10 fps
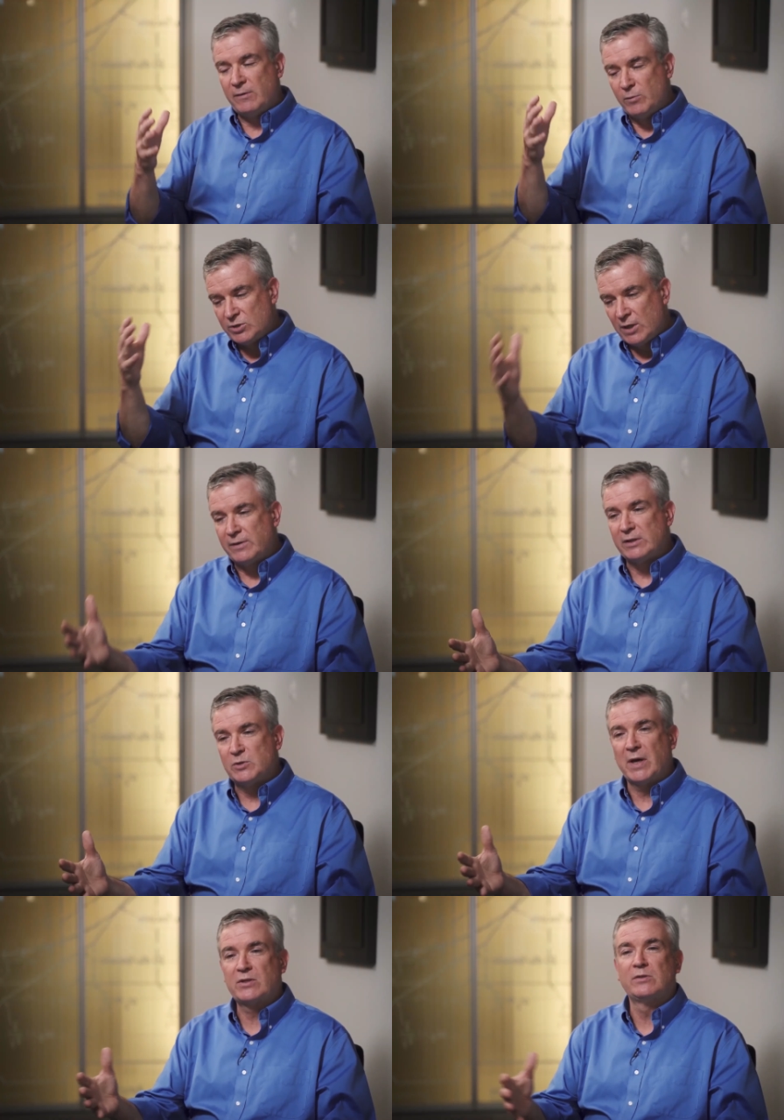result of the
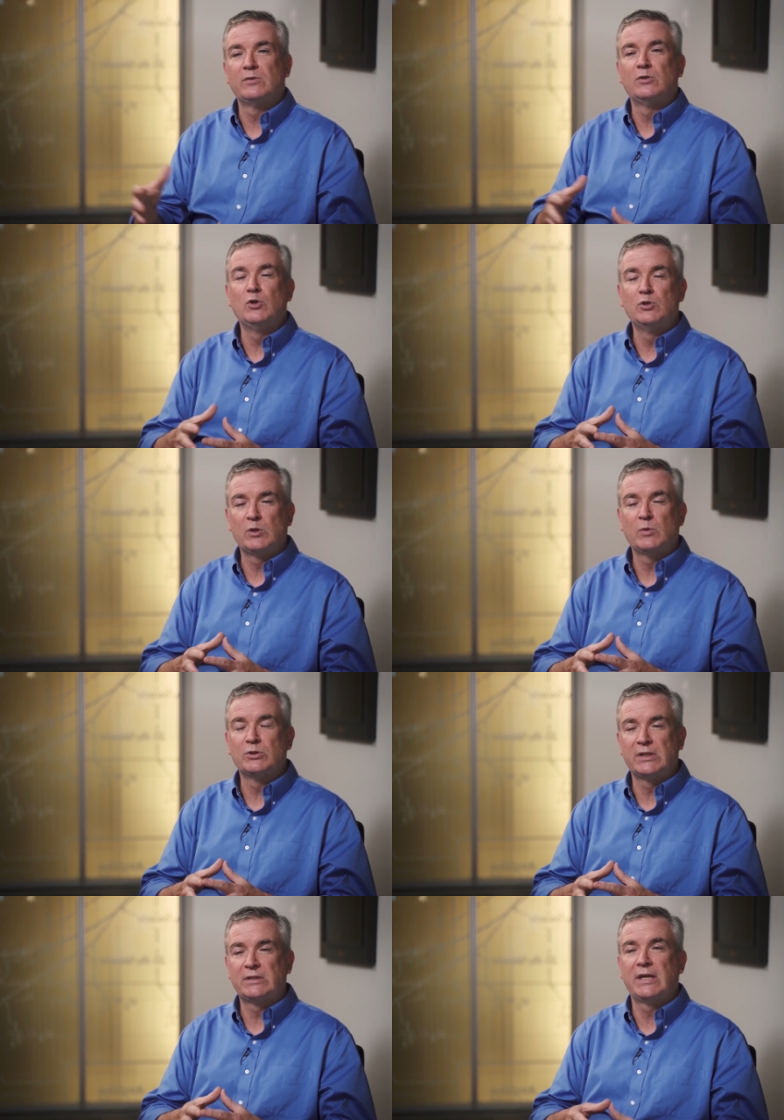inspection usually
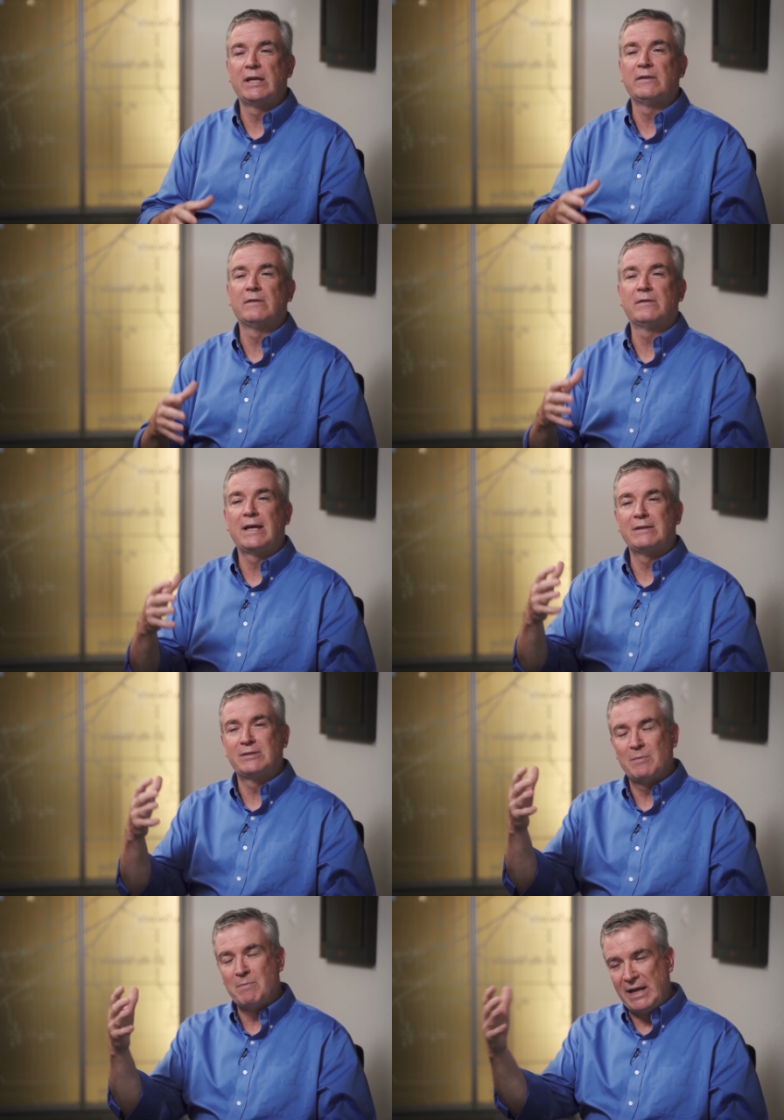will dictate that
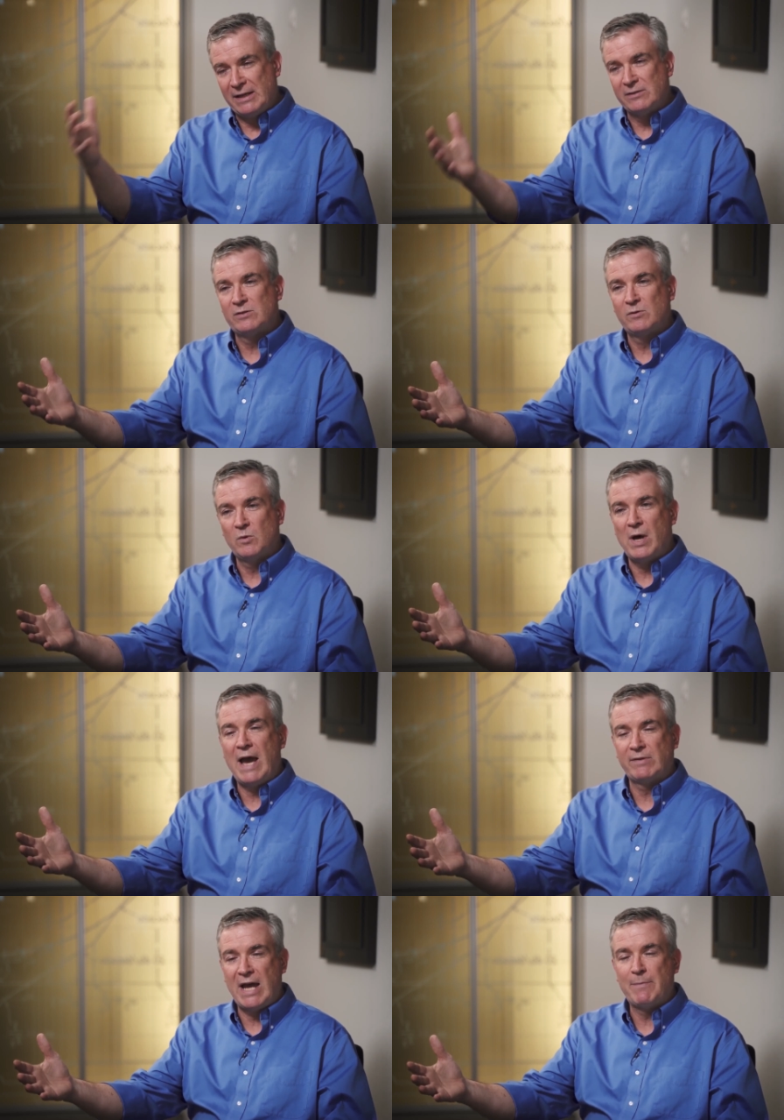some maintenance will
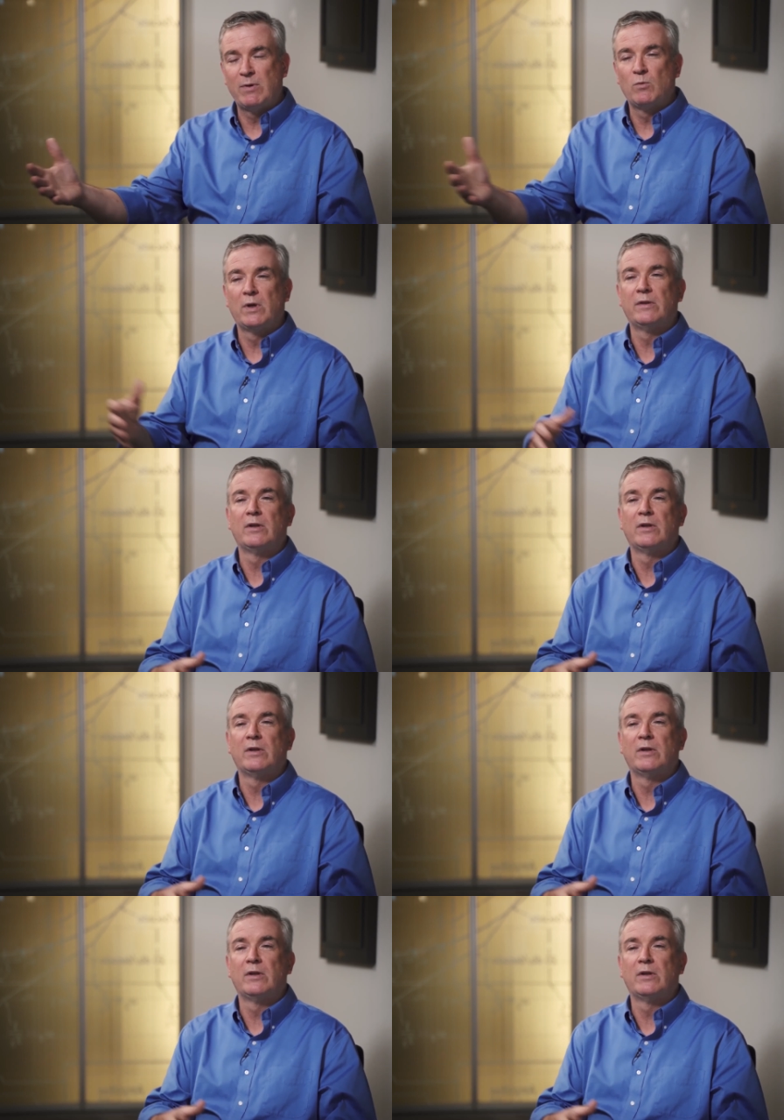have to happen when